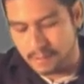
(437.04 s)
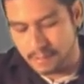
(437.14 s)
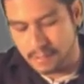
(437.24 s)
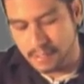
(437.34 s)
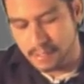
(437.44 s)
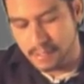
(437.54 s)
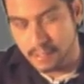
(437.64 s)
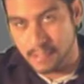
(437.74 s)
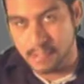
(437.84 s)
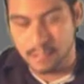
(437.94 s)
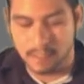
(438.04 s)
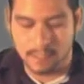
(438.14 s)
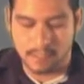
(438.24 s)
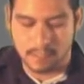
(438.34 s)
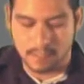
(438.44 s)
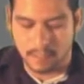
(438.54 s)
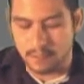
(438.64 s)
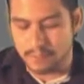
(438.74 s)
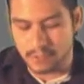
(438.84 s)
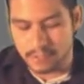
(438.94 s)
D,
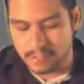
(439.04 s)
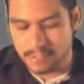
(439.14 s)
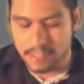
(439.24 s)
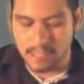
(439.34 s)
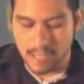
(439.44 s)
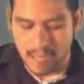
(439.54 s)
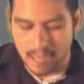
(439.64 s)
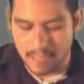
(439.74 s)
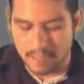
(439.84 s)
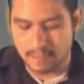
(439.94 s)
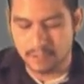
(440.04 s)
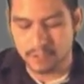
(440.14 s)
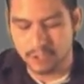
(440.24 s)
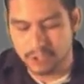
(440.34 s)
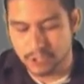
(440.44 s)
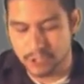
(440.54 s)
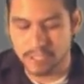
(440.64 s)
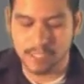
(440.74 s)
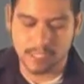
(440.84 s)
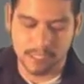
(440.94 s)
C, A, G,
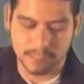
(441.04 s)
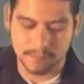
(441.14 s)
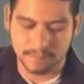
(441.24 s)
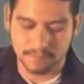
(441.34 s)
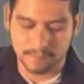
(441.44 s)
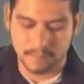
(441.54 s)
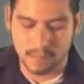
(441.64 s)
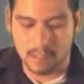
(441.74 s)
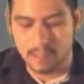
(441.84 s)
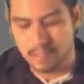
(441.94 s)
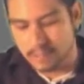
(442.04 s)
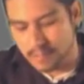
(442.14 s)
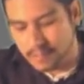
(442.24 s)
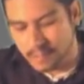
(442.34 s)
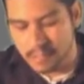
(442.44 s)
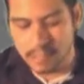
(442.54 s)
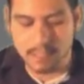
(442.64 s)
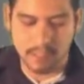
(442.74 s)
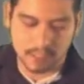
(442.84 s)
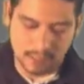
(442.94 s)
E, D,
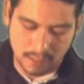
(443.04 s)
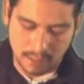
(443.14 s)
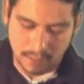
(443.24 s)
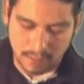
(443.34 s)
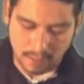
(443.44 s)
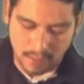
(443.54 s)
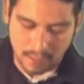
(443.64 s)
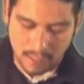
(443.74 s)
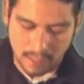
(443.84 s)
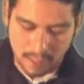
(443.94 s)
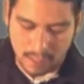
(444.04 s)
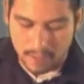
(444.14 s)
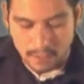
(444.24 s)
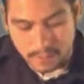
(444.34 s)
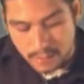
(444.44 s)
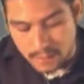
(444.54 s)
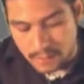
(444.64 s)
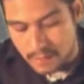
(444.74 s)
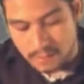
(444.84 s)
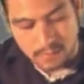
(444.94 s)
A,
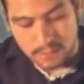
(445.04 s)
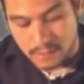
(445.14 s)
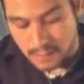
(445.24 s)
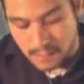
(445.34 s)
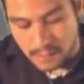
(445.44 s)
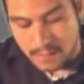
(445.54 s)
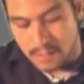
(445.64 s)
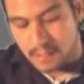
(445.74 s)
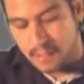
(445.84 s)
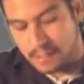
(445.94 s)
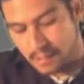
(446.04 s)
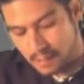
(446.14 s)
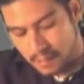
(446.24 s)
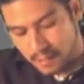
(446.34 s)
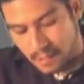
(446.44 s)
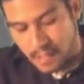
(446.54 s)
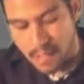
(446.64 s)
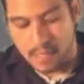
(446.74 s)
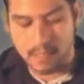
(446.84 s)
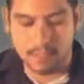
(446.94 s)
D, C,
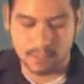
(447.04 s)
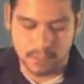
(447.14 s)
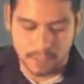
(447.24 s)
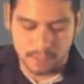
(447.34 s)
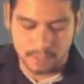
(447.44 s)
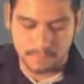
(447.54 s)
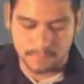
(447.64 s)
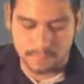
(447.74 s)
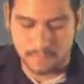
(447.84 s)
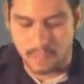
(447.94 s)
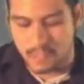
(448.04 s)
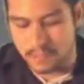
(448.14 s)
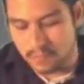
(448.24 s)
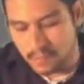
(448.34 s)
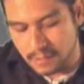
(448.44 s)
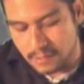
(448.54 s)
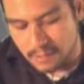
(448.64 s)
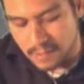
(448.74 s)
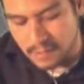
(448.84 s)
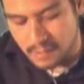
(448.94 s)
A, G. Okay, so I just
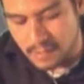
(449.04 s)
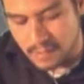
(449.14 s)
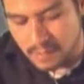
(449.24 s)
basically,